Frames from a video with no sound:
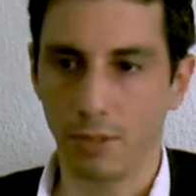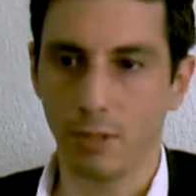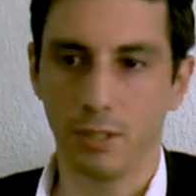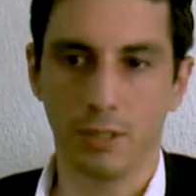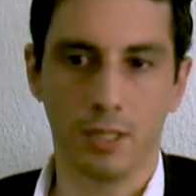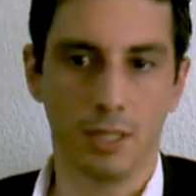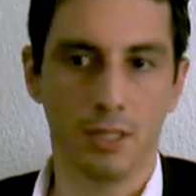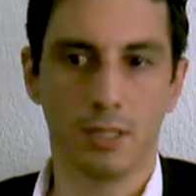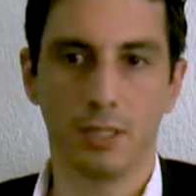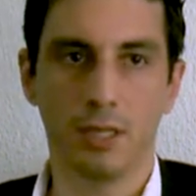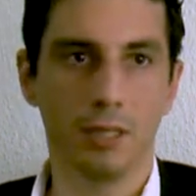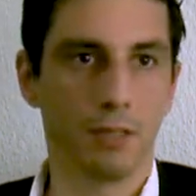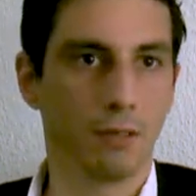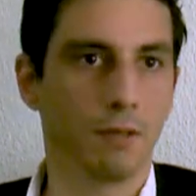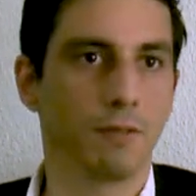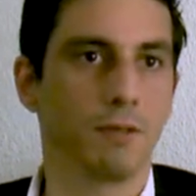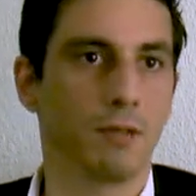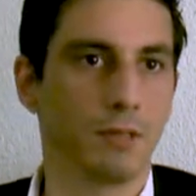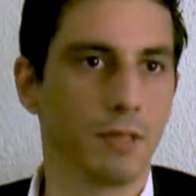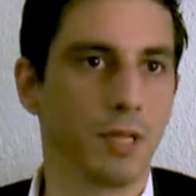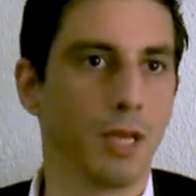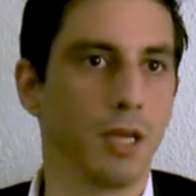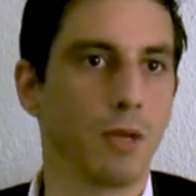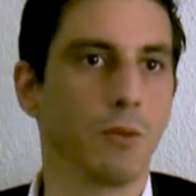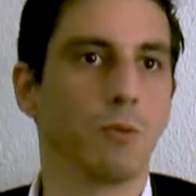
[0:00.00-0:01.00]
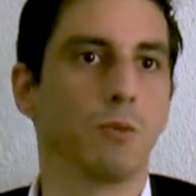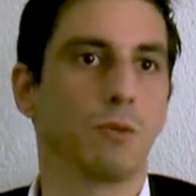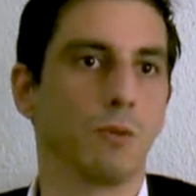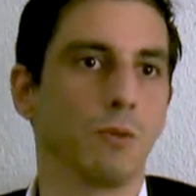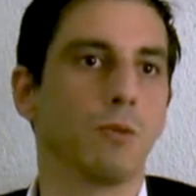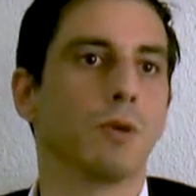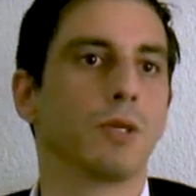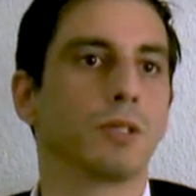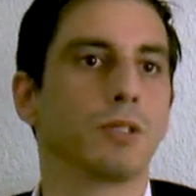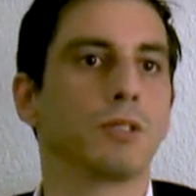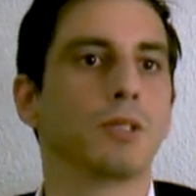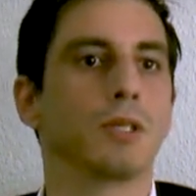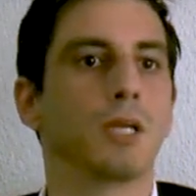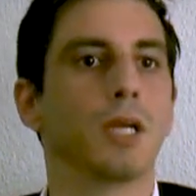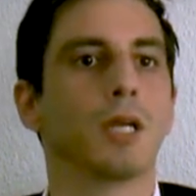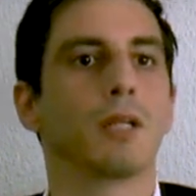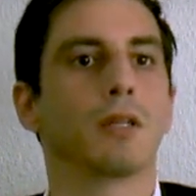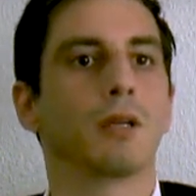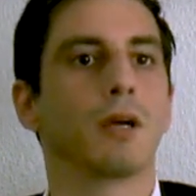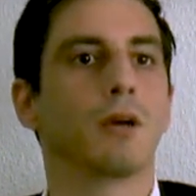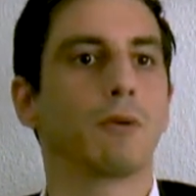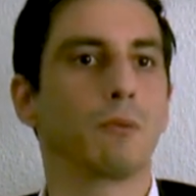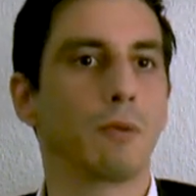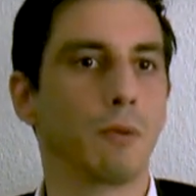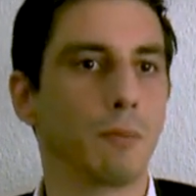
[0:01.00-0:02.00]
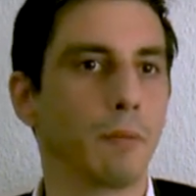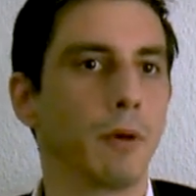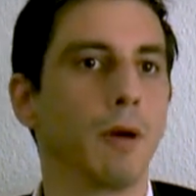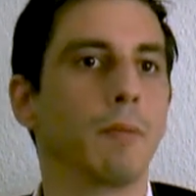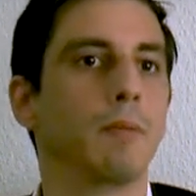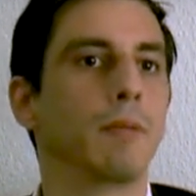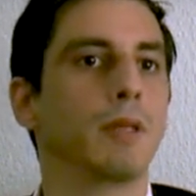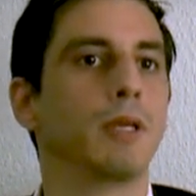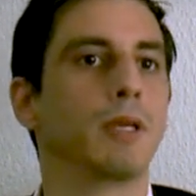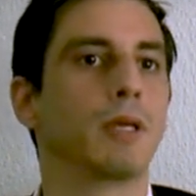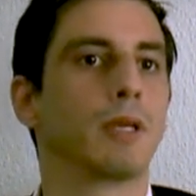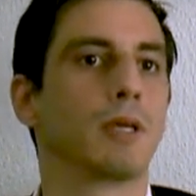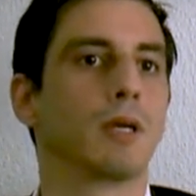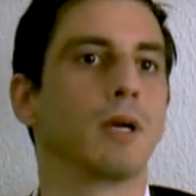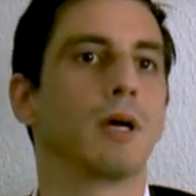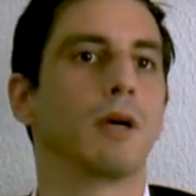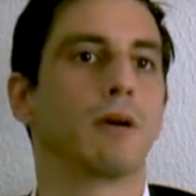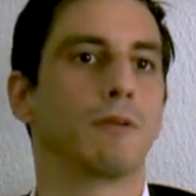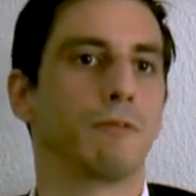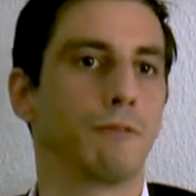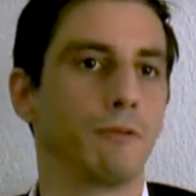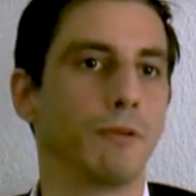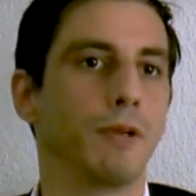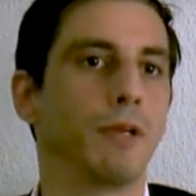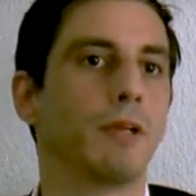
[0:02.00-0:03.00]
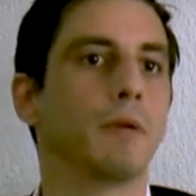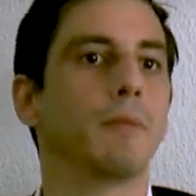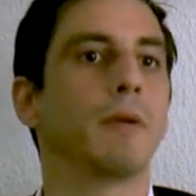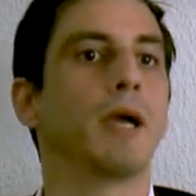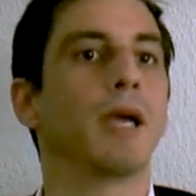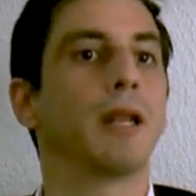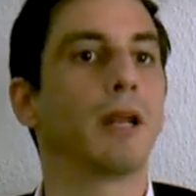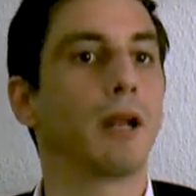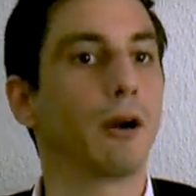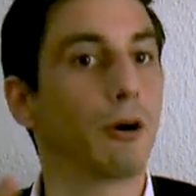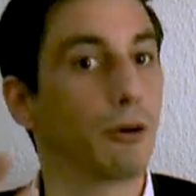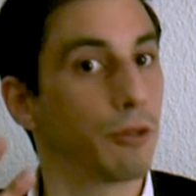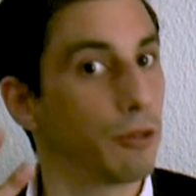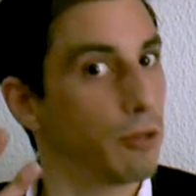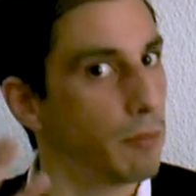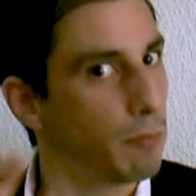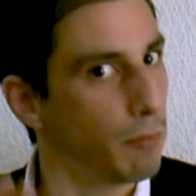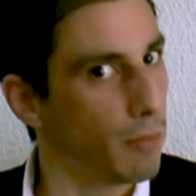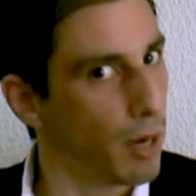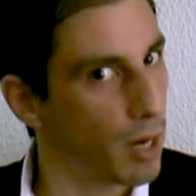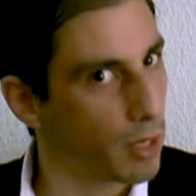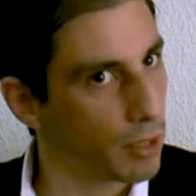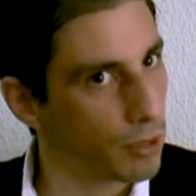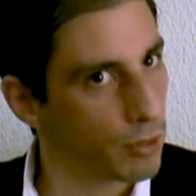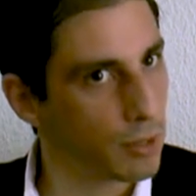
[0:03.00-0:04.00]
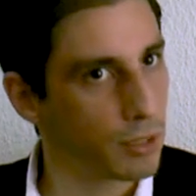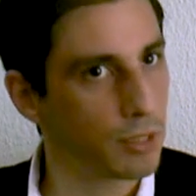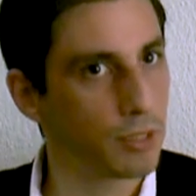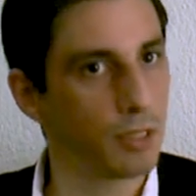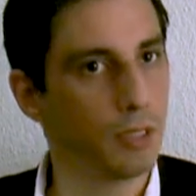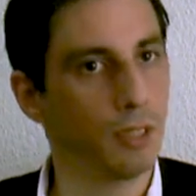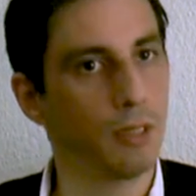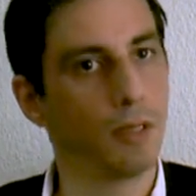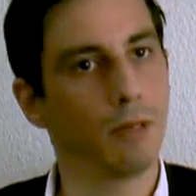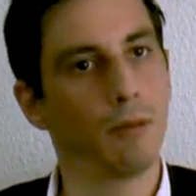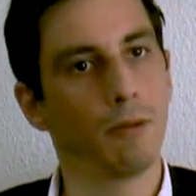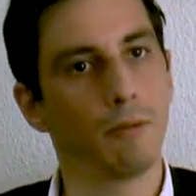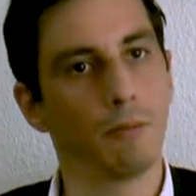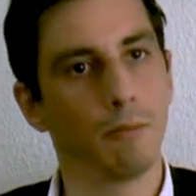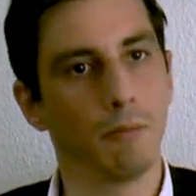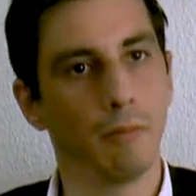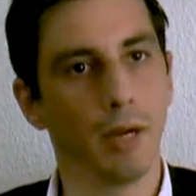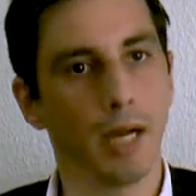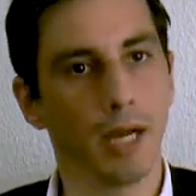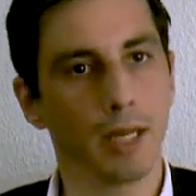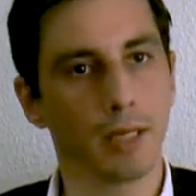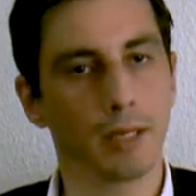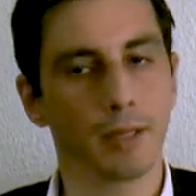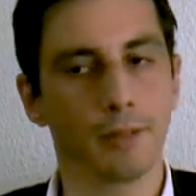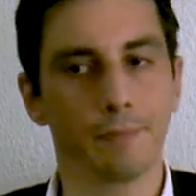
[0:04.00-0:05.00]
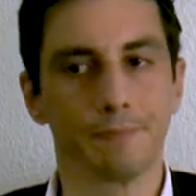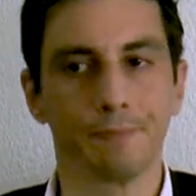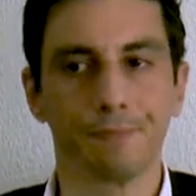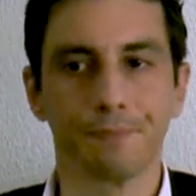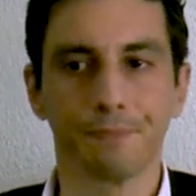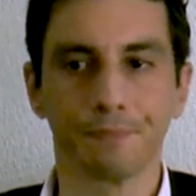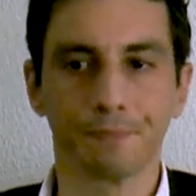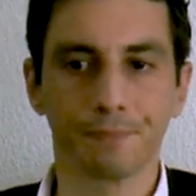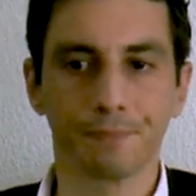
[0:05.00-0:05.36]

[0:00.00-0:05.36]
because at the end of the day, we want to get our republic, our freedom, and our democracy back.